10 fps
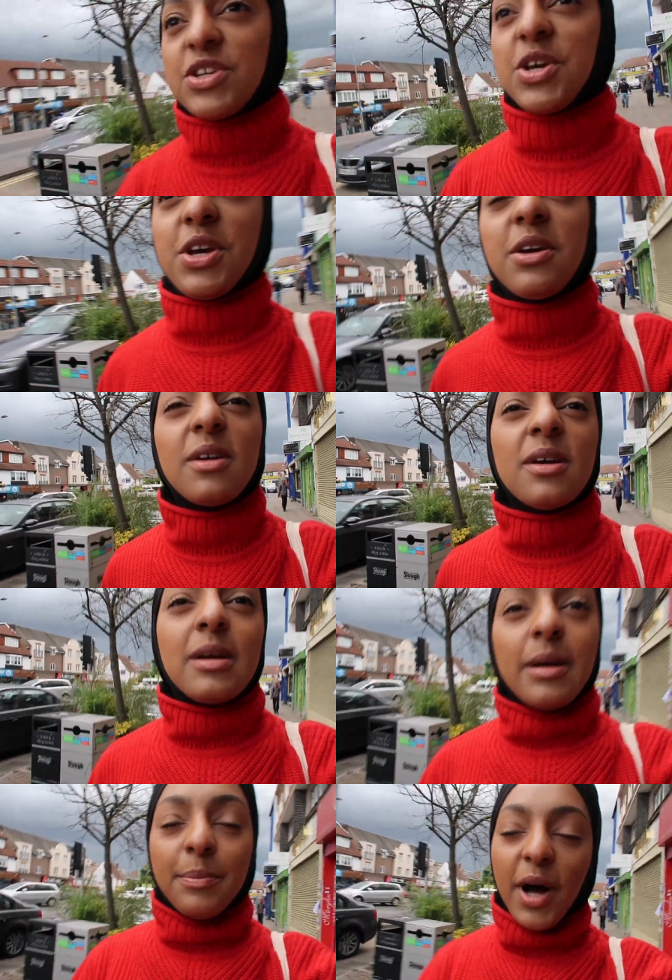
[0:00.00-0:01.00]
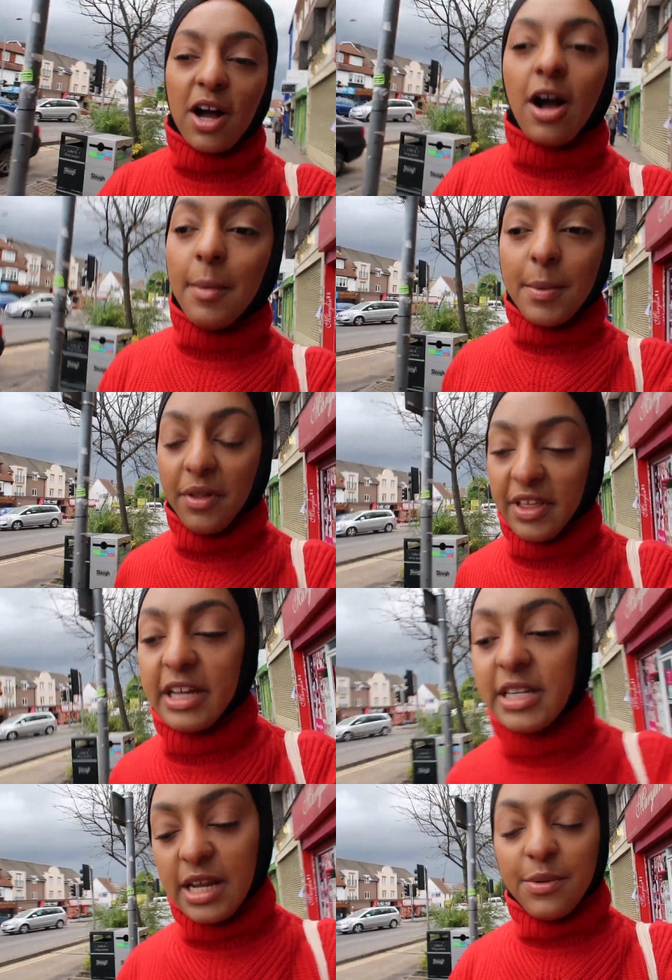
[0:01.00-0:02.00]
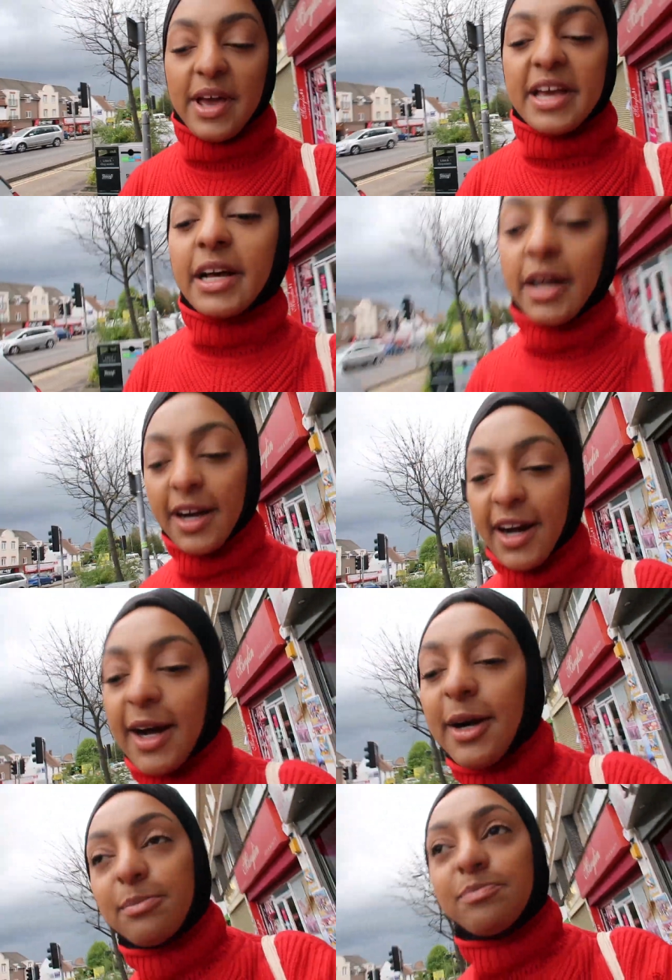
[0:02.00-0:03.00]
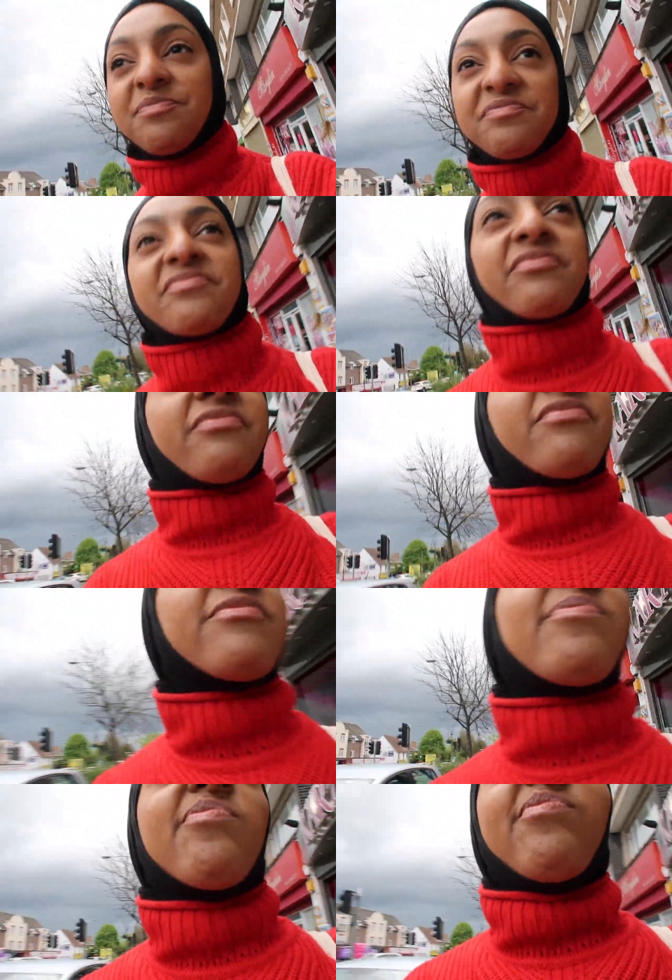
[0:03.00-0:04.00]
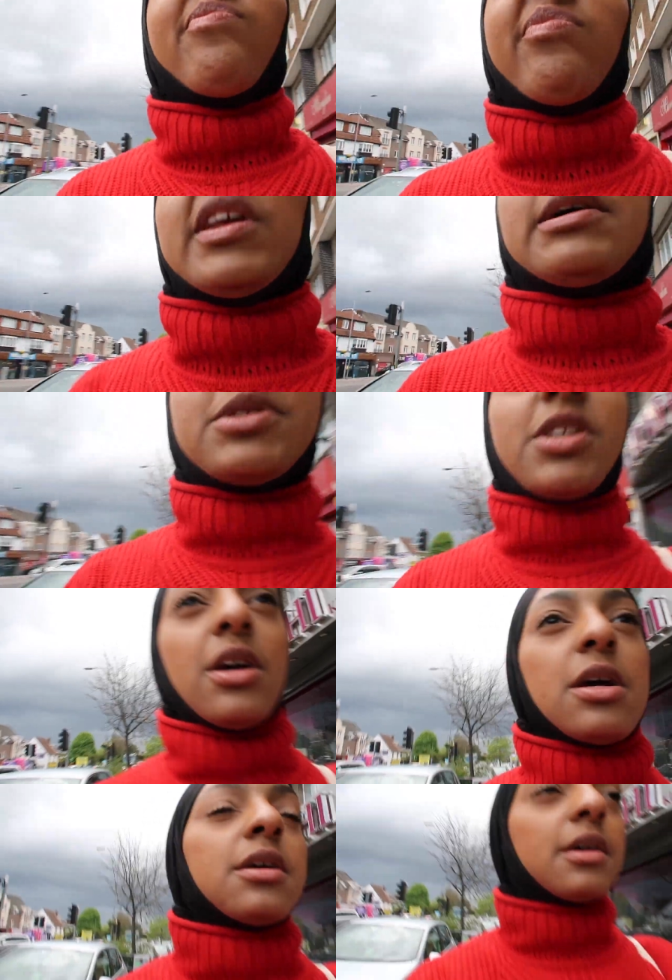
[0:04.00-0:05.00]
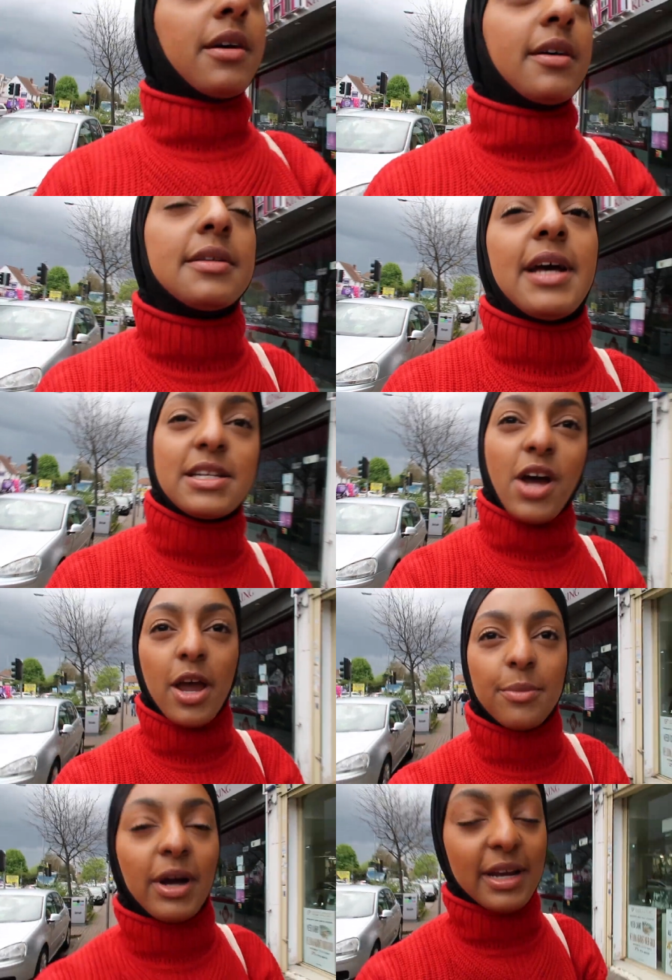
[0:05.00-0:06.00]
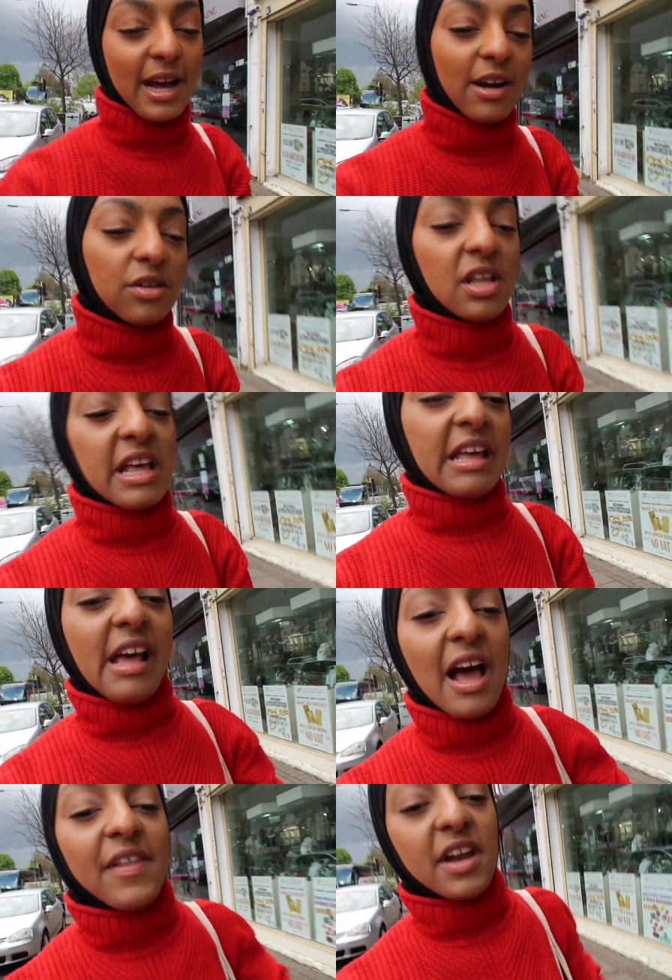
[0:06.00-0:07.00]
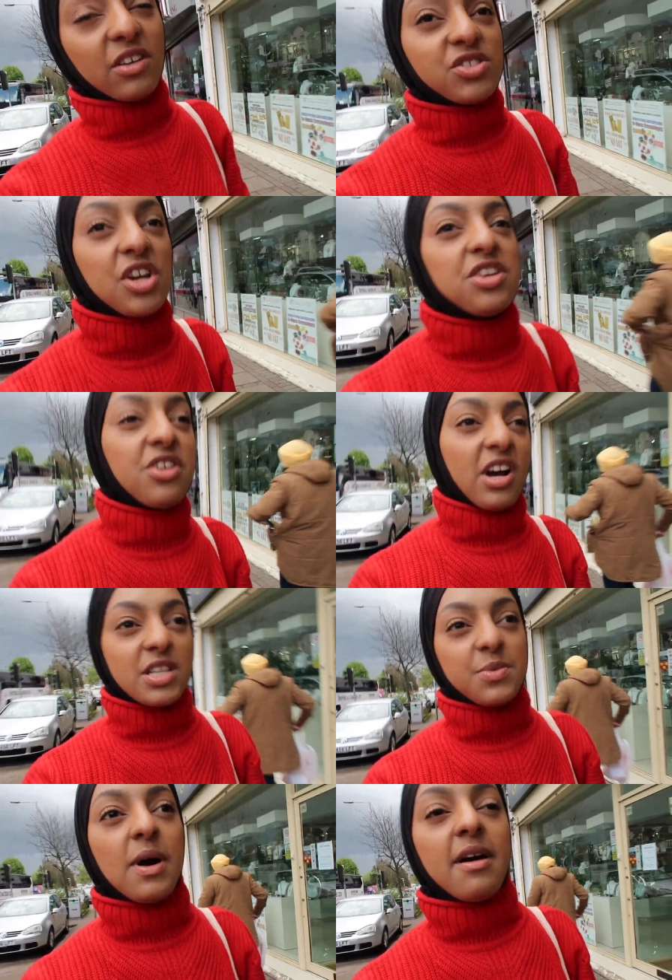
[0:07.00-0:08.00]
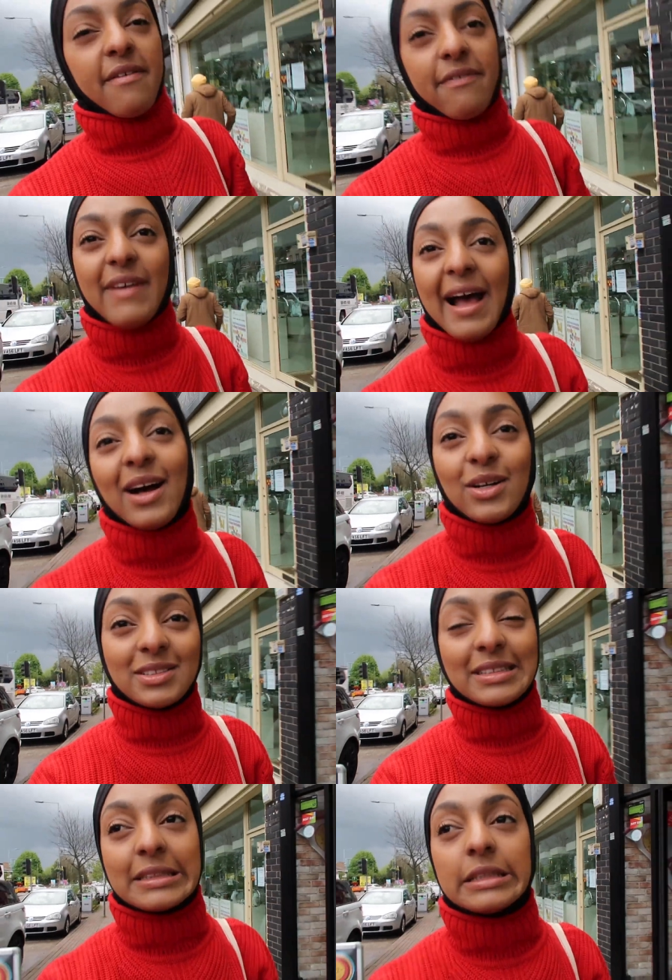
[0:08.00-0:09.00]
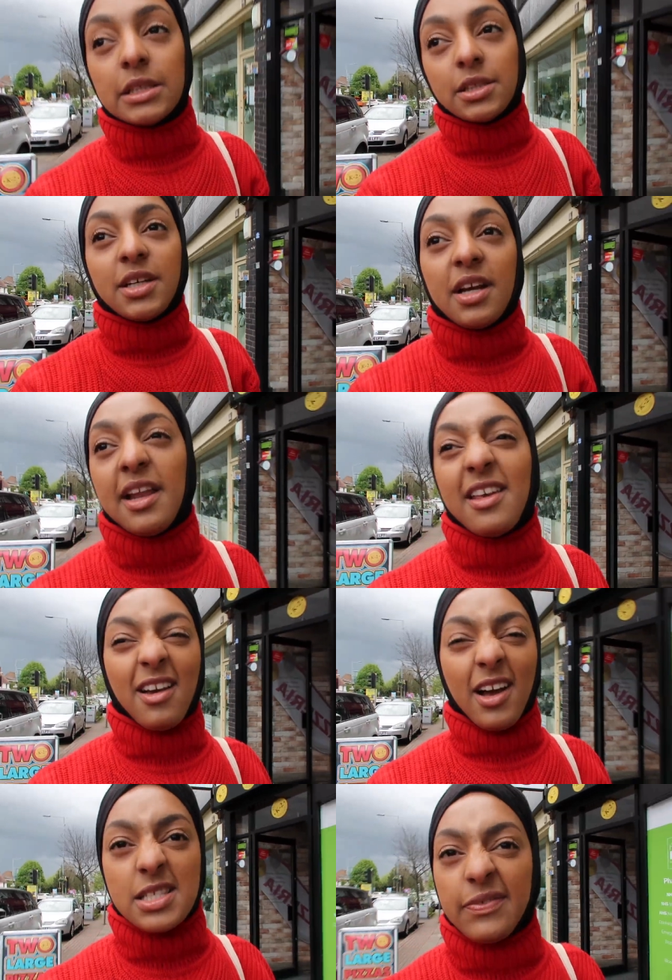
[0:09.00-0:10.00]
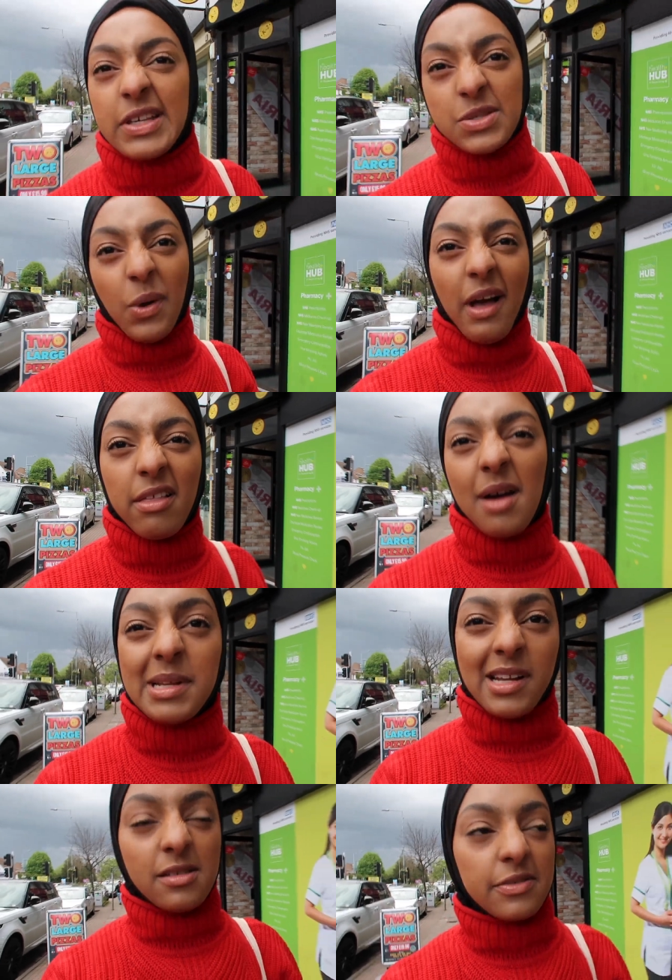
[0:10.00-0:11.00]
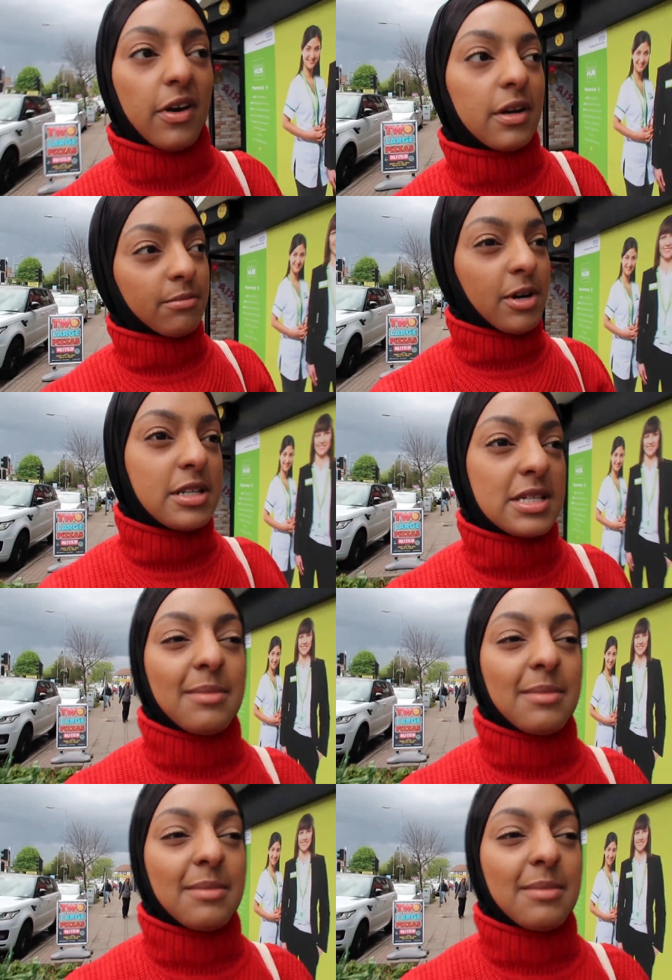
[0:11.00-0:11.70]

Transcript: do, but I can't be bothered anyway. um, I'm just gonna head home right now, and then I'll show you guys what I found. Let you guys, if it's worth coming down to Farnham Road to